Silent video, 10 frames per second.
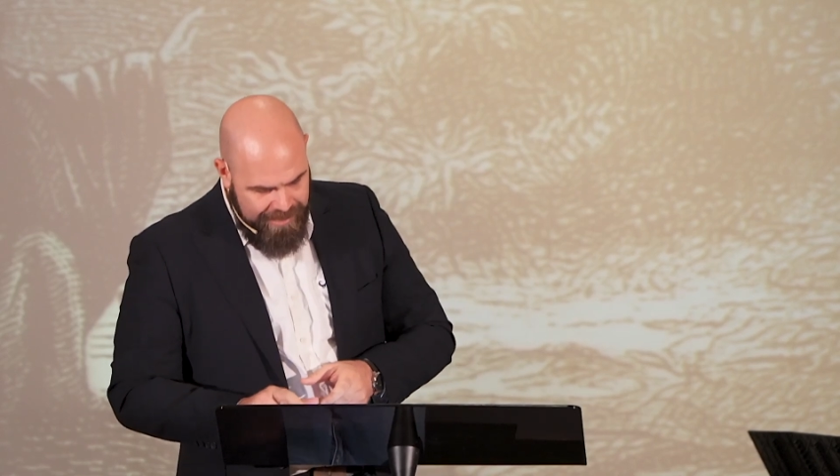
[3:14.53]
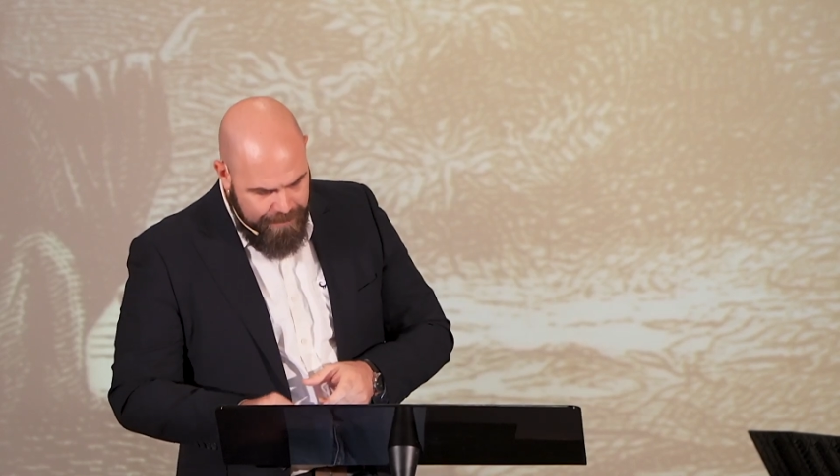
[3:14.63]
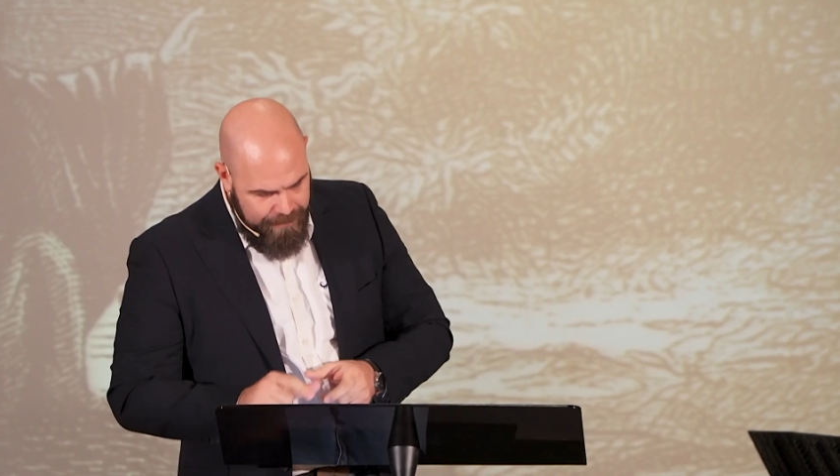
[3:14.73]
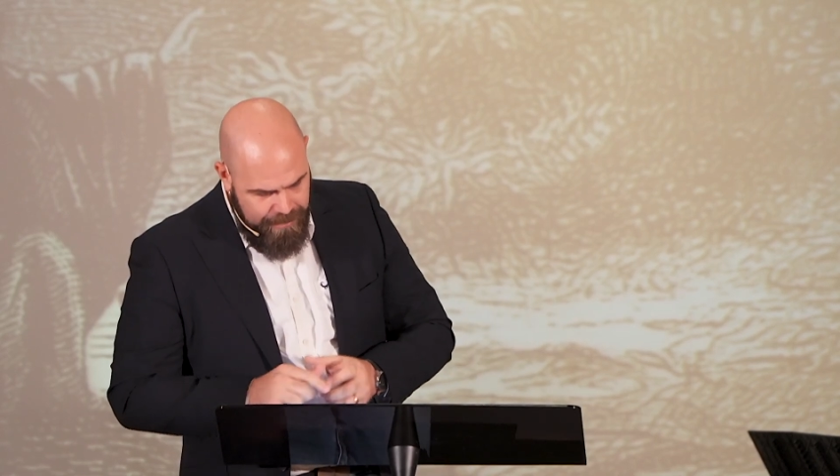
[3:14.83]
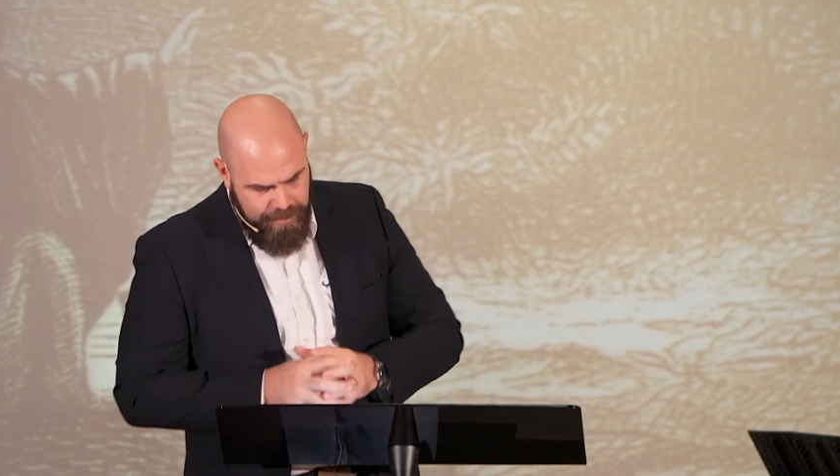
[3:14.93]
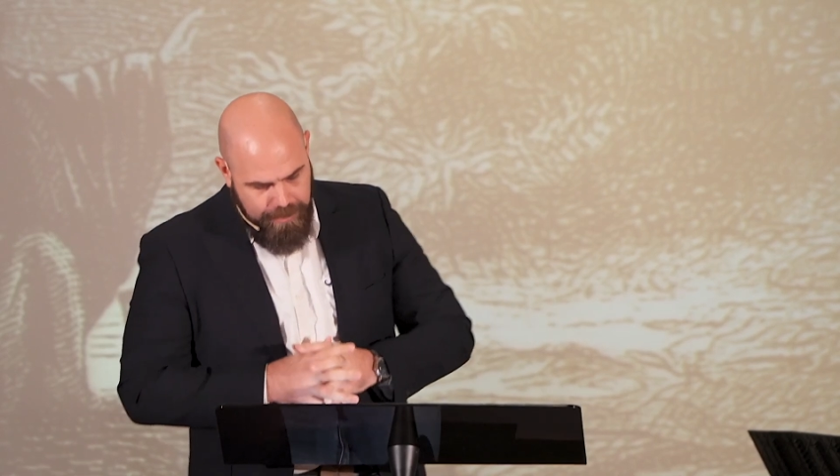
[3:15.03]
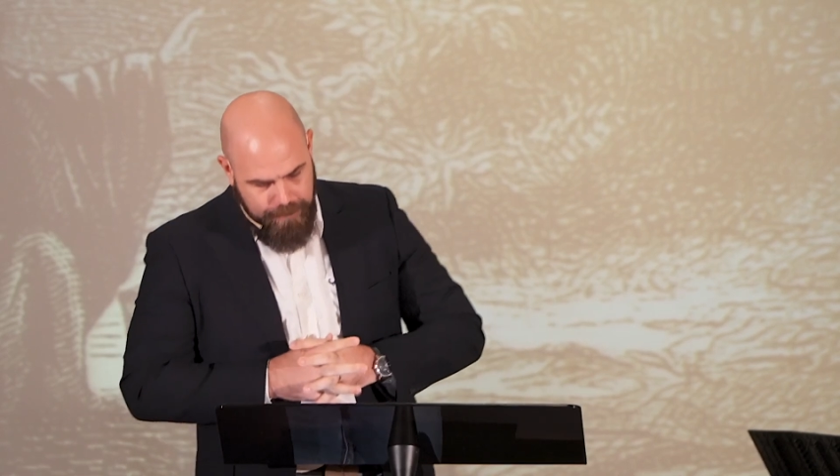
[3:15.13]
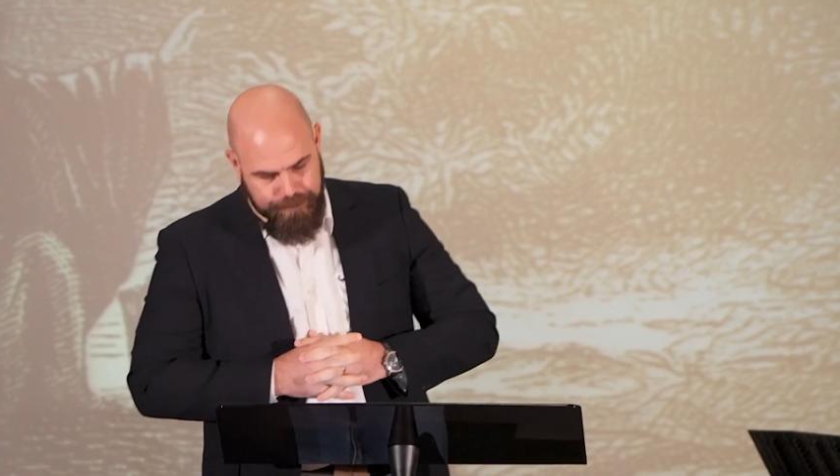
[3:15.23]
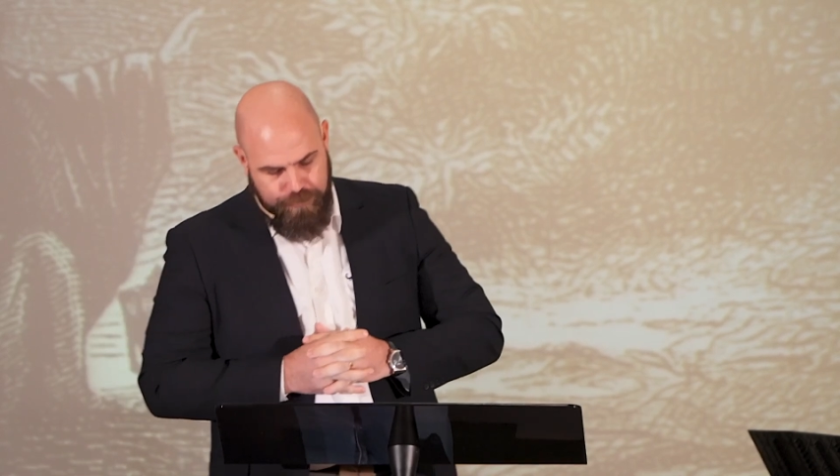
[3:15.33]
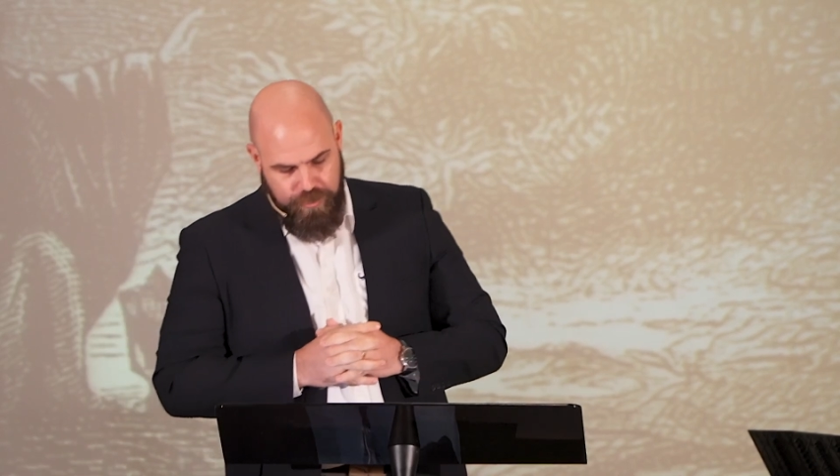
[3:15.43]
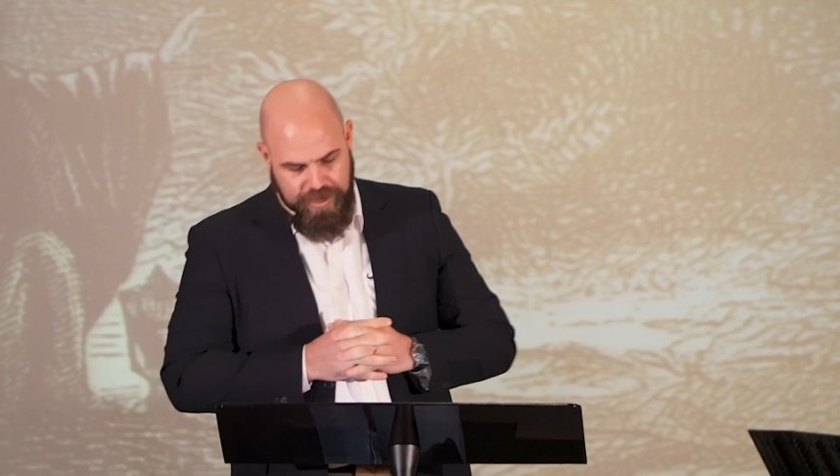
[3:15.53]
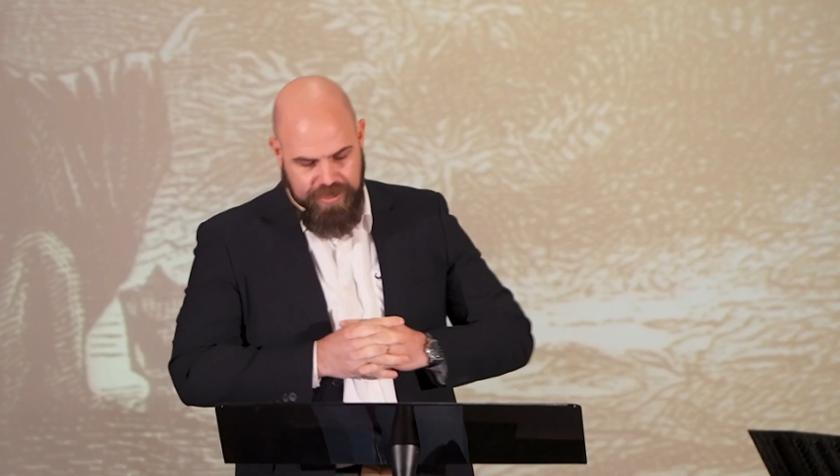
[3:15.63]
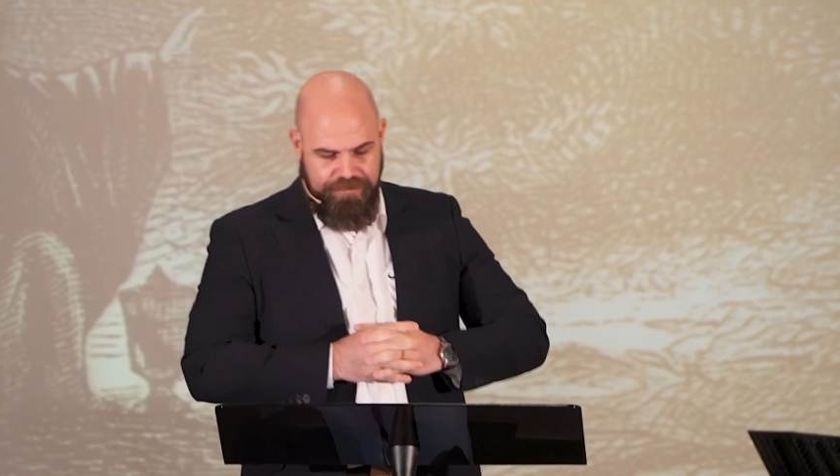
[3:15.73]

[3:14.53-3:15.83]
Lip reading: Let me pray.